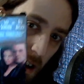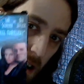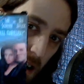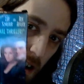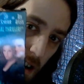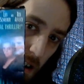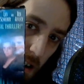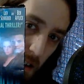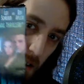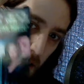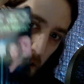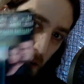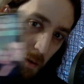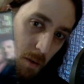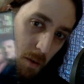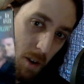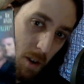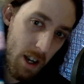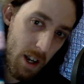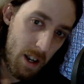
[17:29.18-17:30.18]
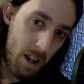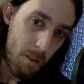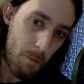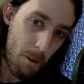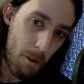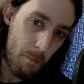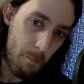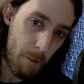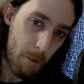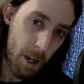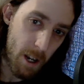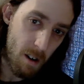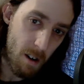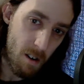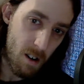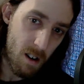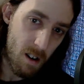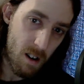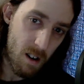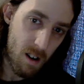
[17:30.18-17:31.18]
it's quite a bit
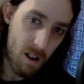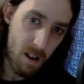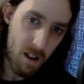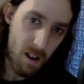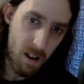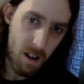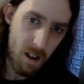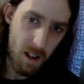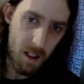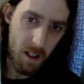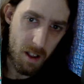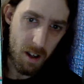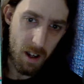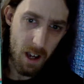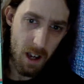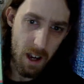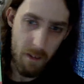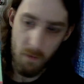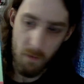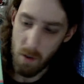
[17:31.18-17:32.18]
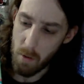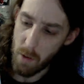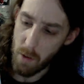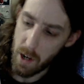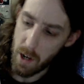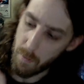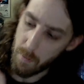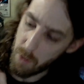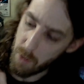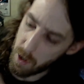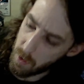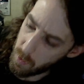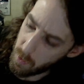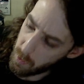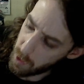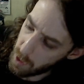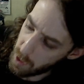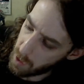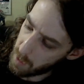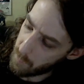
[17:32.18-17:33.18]
bigger in like every way. I'm not
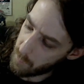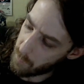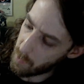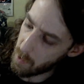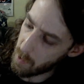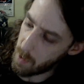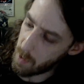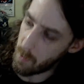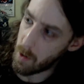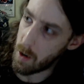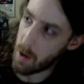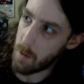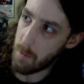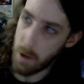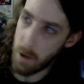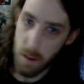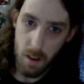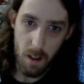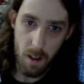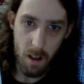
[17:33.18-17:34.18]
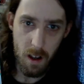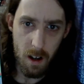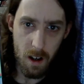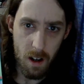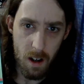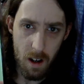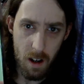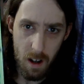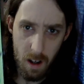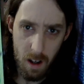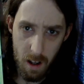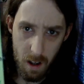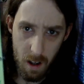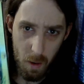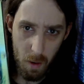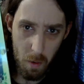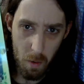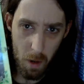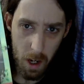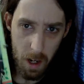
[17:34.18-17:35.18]
holding it up very well, but
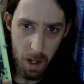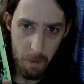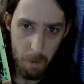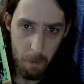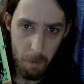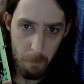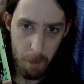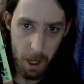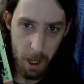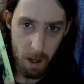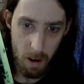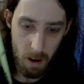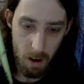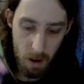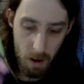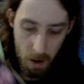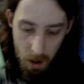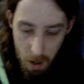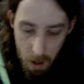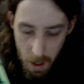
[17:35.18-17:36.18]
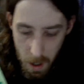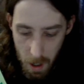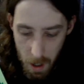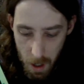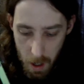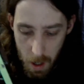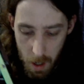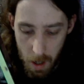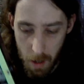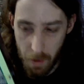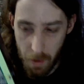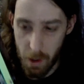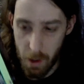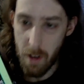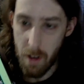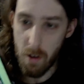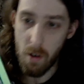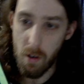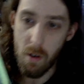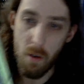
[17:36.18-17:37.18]
quite a bit bigger. And the
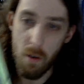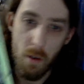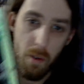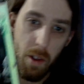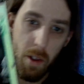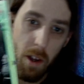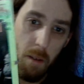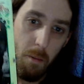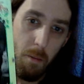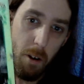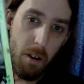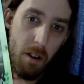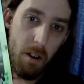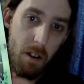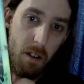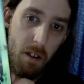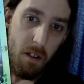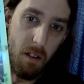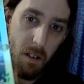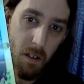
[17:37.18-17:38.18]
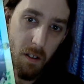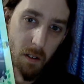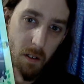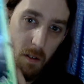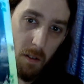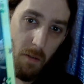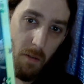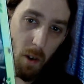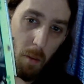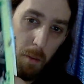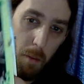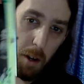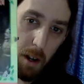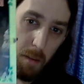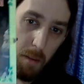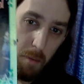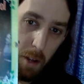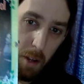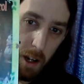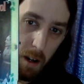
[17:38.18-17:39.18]
other cool thing about it is it sort of opened
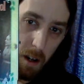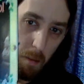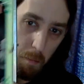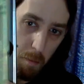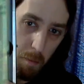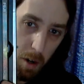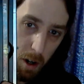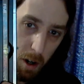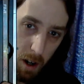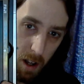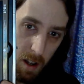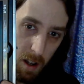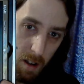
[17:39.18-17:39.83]
up like a book.